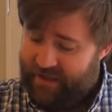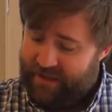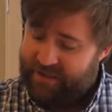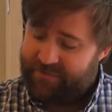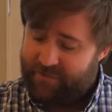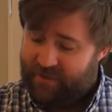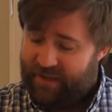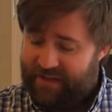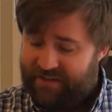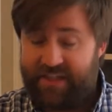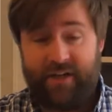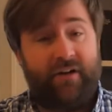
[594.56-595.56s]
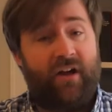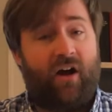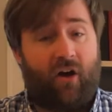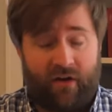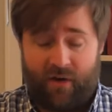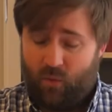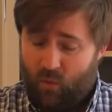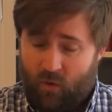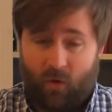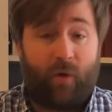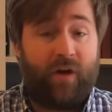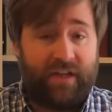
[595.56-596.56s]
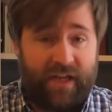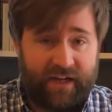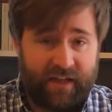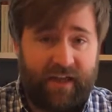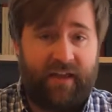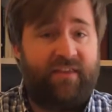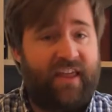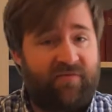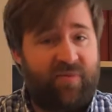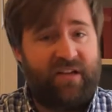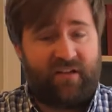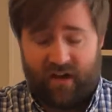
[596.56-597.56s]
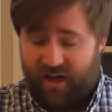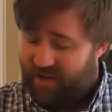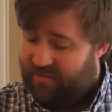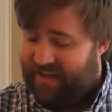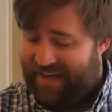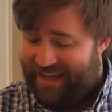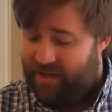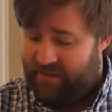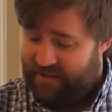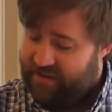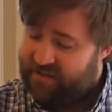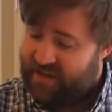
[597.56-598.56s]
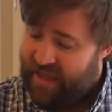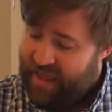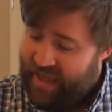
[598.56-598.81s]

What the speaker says: Israel and Syria are at war yet again. They've been common enemies.